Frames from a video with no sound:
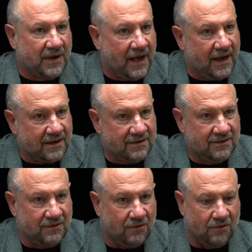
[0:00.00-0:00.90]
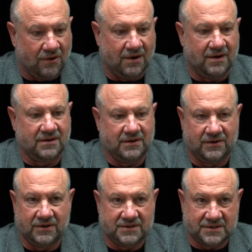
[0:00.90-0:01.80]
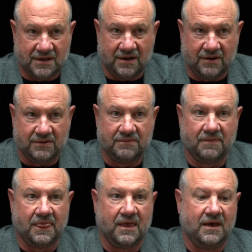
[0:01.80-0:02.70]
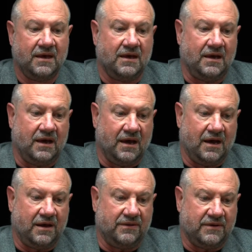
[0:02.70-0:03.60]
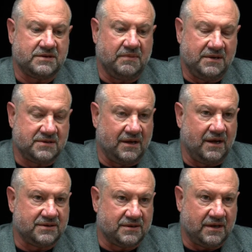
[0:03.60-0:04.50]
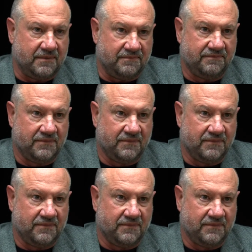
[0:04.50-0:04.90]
back or you're good to go. And this means a lot to them.